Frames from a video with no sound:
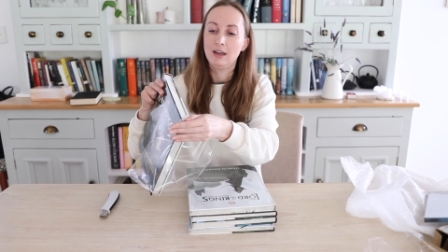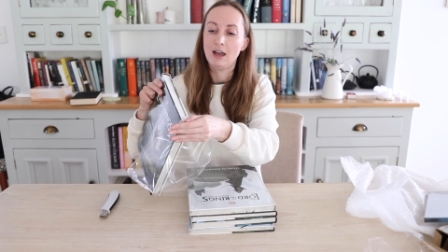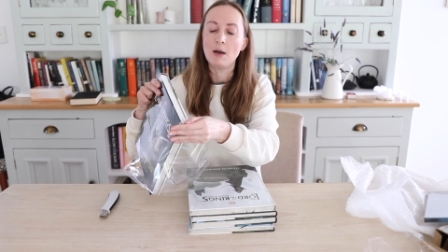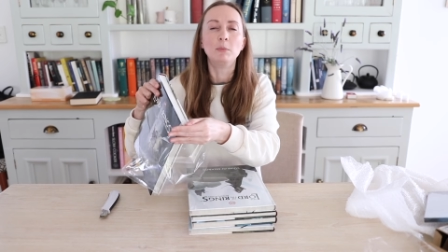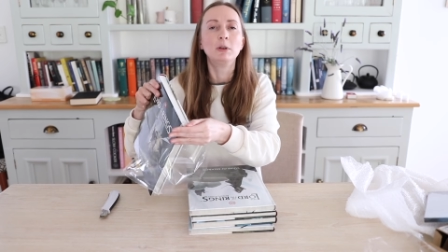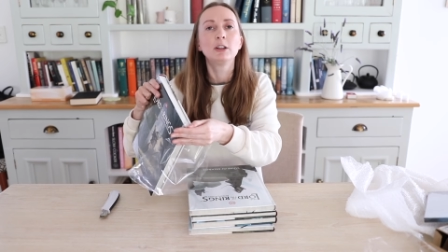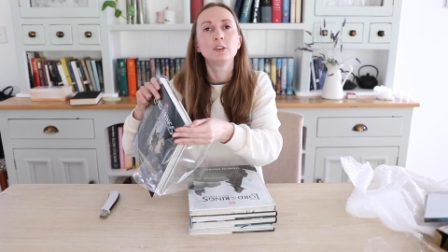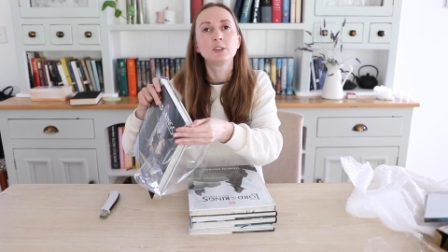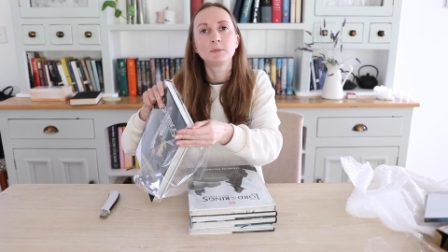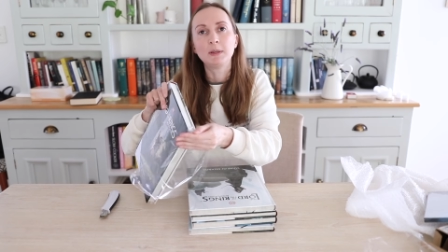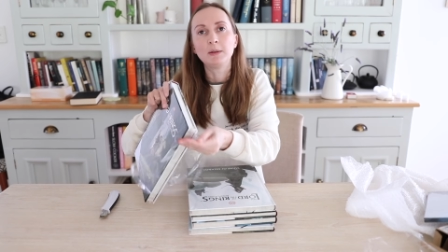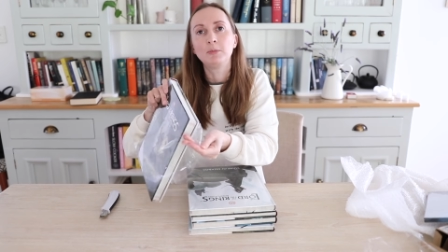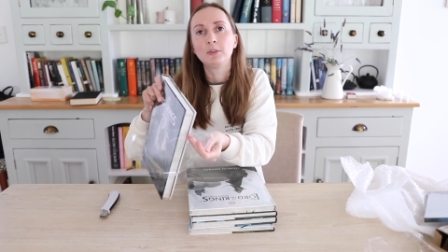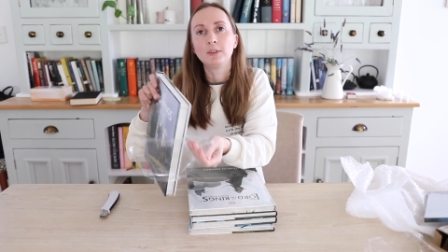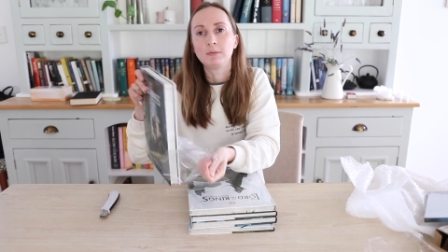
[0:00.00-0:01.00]
I'm one of those
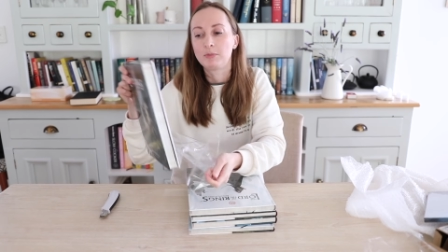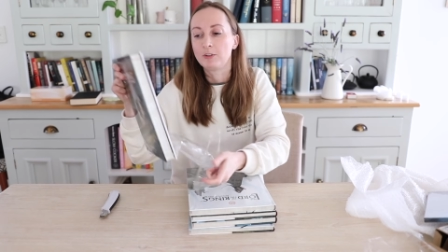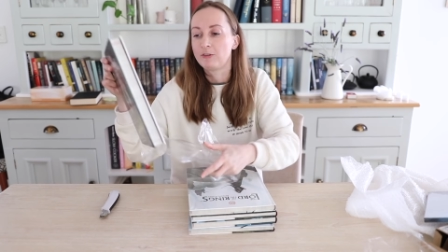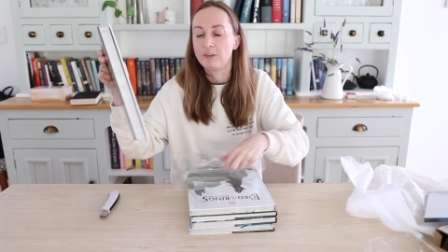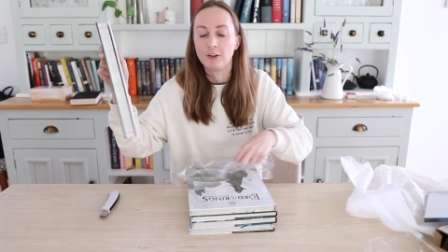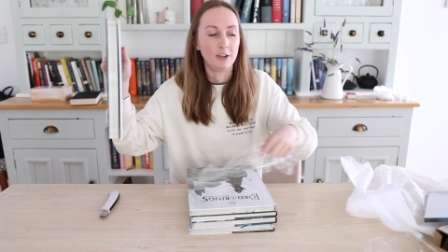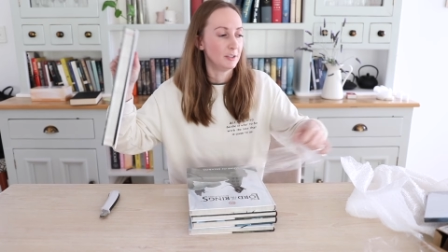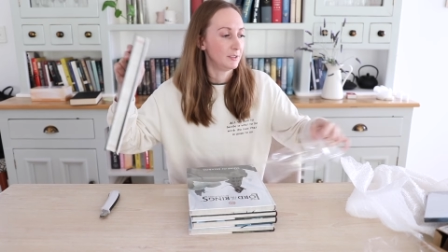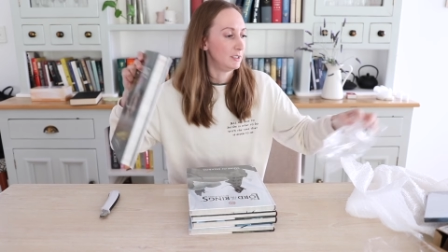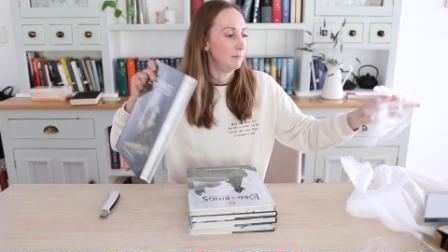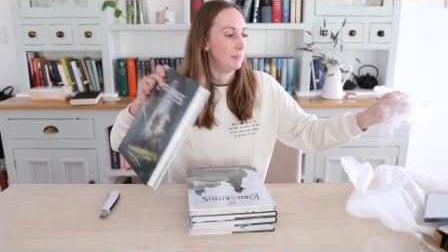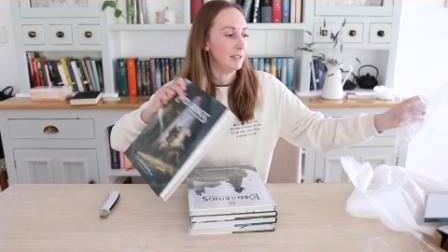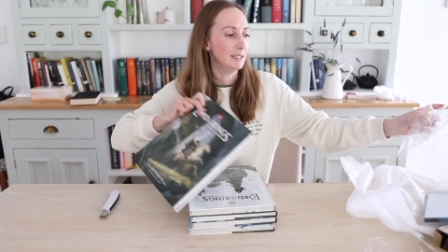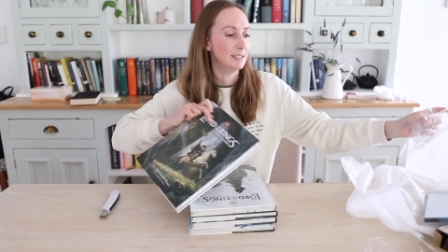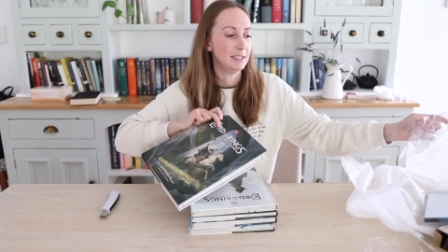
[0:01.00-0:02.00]
people that prefers to
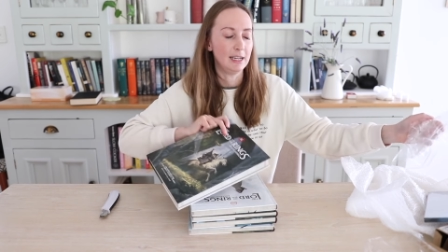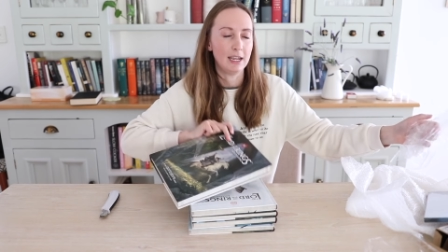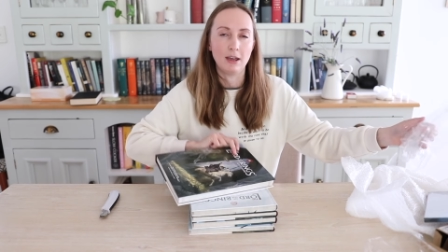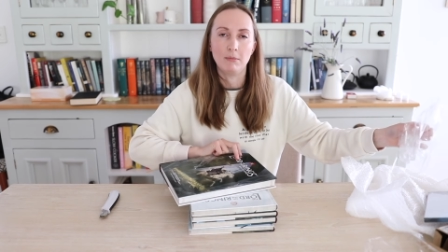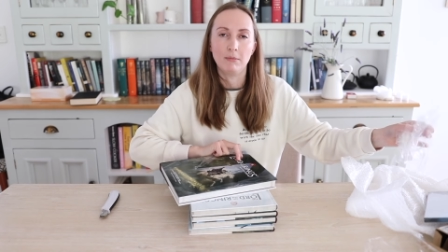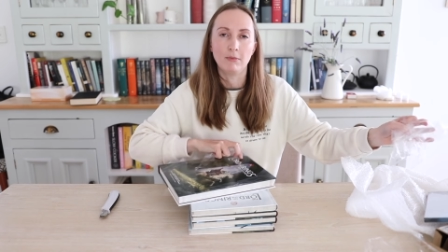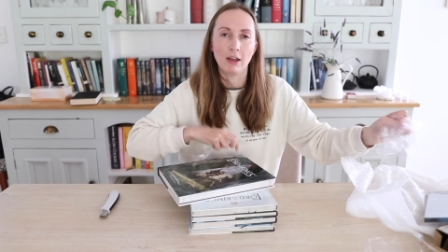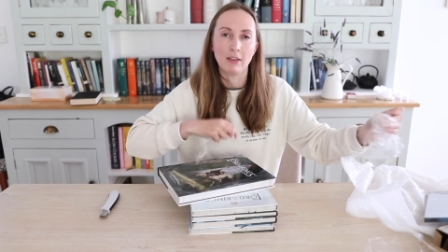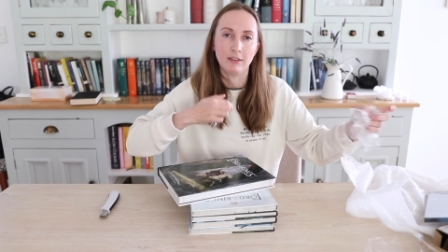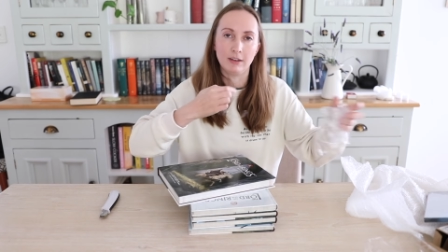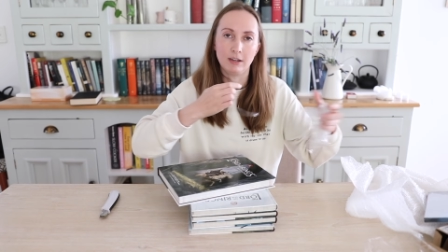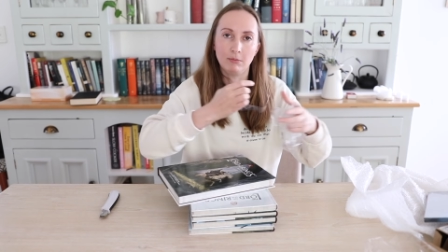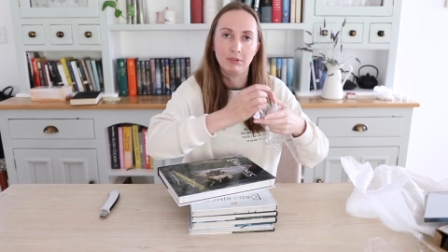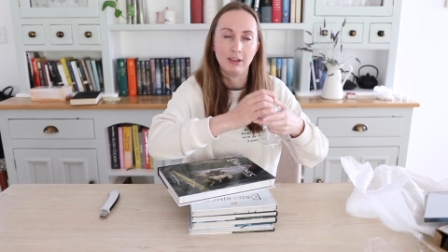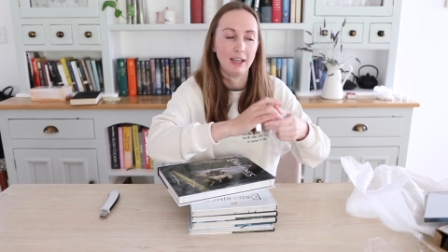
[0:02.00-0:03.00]
be a DM rather
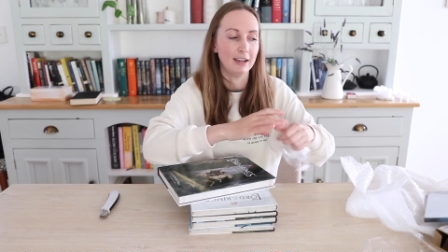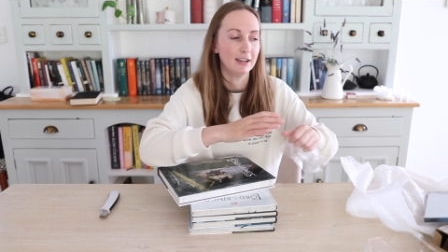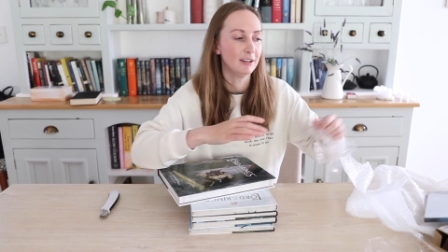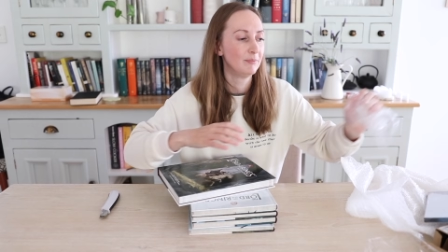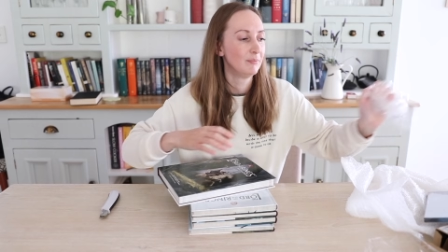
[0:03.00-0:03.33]
than a player.